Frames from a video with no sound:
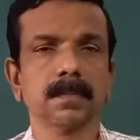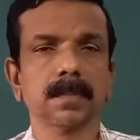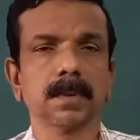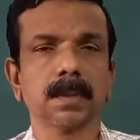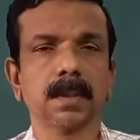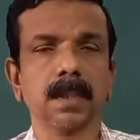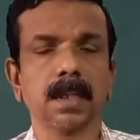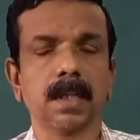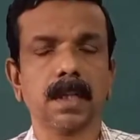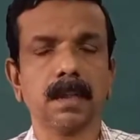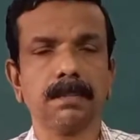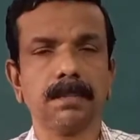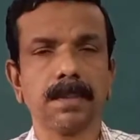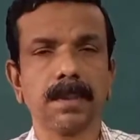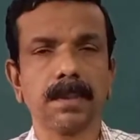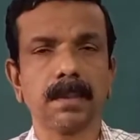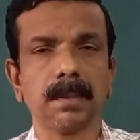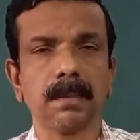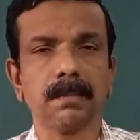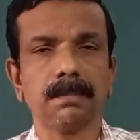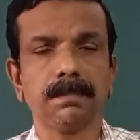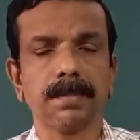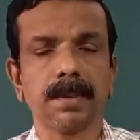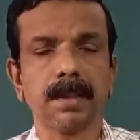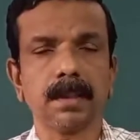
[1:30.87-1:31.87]
capital
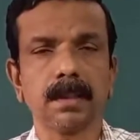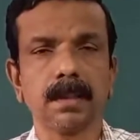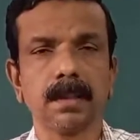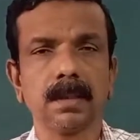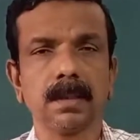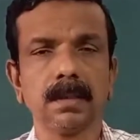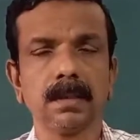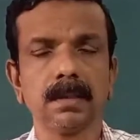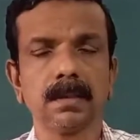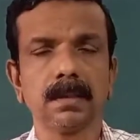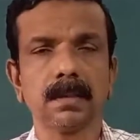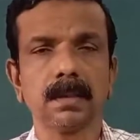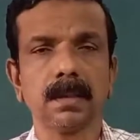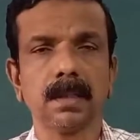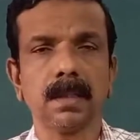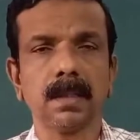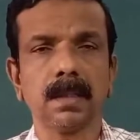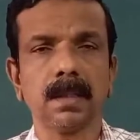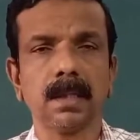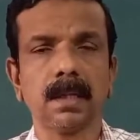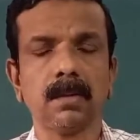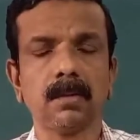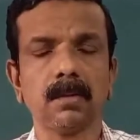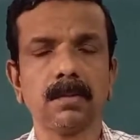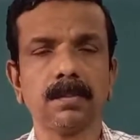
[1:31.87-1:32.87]
per head and
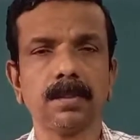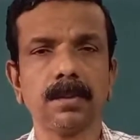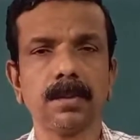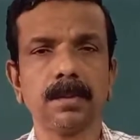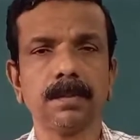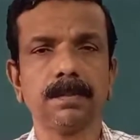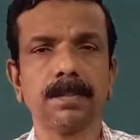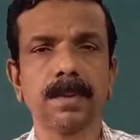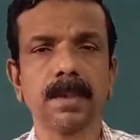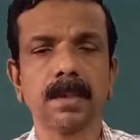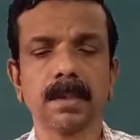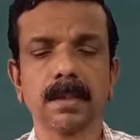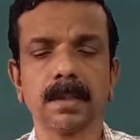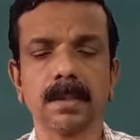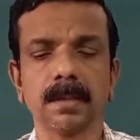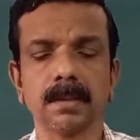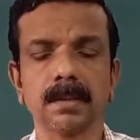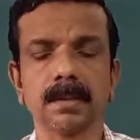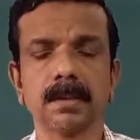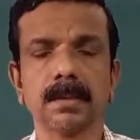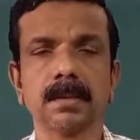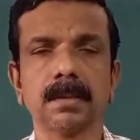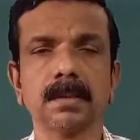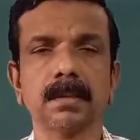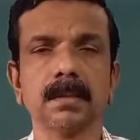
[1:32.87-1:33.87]
output per head
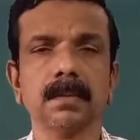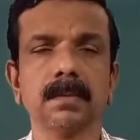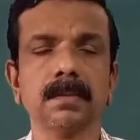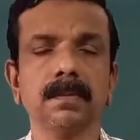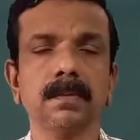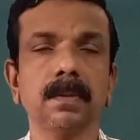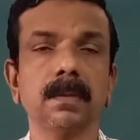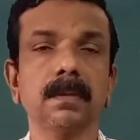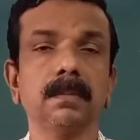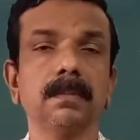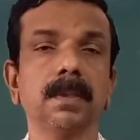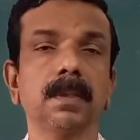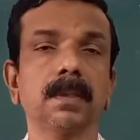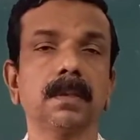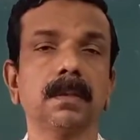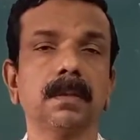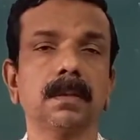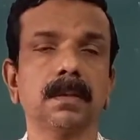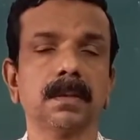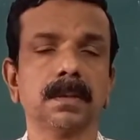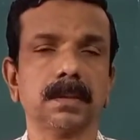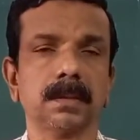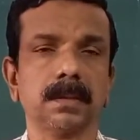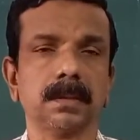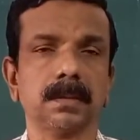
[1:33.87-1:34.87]
will be
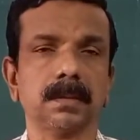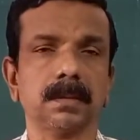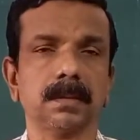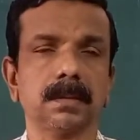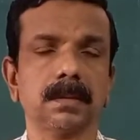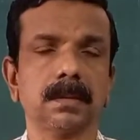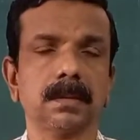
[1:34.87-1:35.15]
constant.